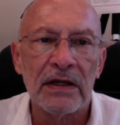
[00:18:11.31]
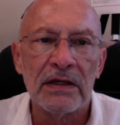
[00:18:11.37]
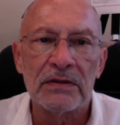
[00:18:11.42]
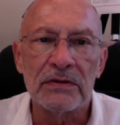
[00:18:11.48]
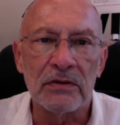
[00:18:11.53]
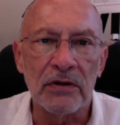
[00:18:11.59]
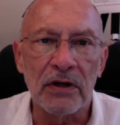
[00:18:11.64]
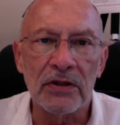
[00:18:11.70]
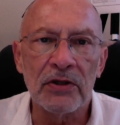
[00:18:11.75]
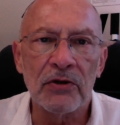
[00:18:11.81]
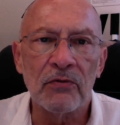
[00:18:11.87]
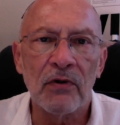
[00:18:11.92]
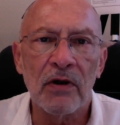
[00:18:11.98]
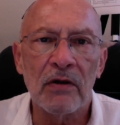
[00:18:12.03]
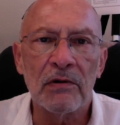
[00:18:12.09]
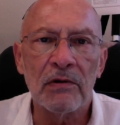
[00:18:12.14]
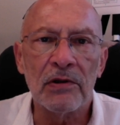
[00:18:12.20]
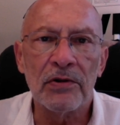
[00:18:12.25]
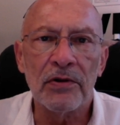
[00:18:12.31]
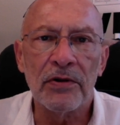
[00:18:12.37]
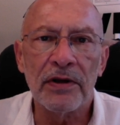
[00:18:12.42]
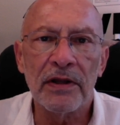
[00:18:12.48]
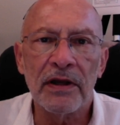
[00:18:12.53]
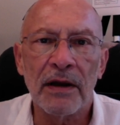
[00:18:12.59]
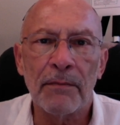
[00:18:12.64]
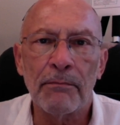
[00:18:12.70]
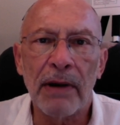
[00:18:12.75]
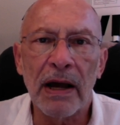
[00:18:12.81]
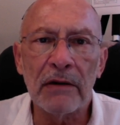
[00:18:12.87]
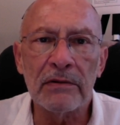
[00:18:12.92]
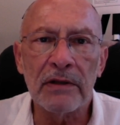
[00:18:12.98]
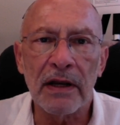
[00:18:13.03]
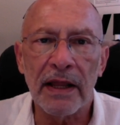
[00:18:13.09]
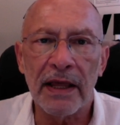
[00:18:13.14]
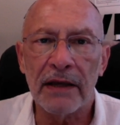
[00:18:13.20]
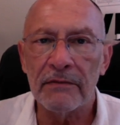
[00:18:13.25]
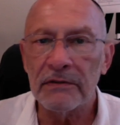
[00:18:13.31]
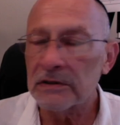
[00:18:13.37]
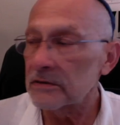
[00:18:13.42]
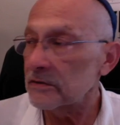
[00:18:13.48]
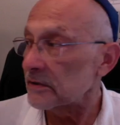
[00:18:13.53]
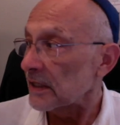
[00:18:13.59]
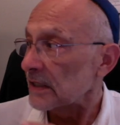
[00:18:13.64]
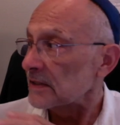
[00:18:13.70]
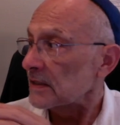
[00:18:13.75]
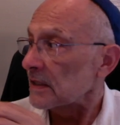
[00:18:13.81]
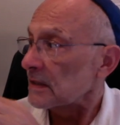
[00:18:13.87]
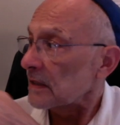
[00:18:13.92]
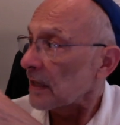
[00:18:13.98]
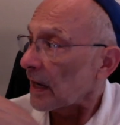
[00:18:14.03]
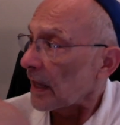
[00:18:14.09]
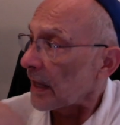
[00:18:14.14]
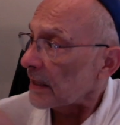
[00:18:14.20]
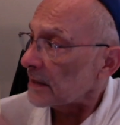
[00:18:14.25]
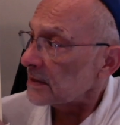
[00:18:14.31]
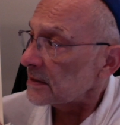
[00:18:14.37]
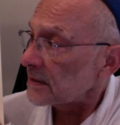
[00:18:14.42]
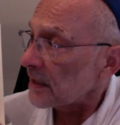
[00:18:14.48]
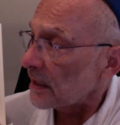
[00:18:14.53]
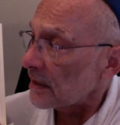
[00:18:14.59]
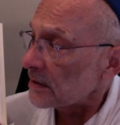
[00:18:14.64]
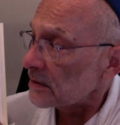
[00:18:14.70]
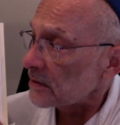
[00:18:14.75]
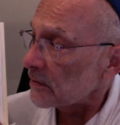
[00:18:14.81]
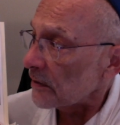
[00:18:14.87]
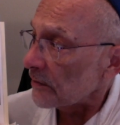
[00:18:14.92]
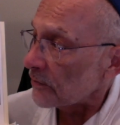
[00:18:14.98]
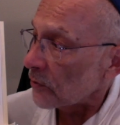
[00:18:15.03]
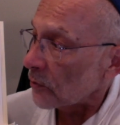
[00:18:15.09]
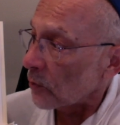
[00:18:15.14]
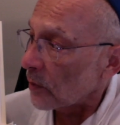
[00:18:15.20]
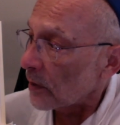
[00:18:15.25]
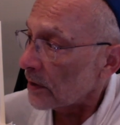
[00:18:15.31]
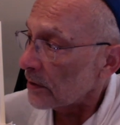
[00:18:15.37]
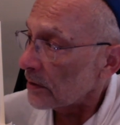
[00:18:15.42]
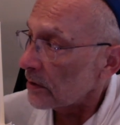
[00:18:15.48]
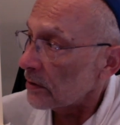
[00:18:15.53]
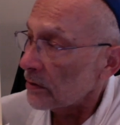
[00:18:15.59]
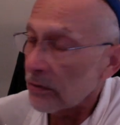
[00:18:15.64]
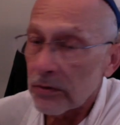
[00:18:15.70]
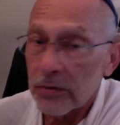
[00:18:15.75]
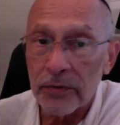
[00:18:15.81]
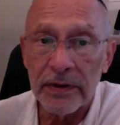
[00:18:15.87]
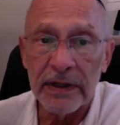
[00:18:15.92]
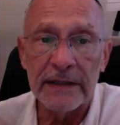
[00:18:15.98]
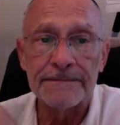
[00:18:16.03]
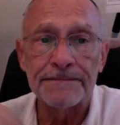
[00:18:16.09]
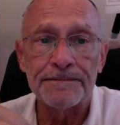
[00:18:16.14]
So nothing wrong with learning about the language. So that's the last stage. So 1, 2, 3.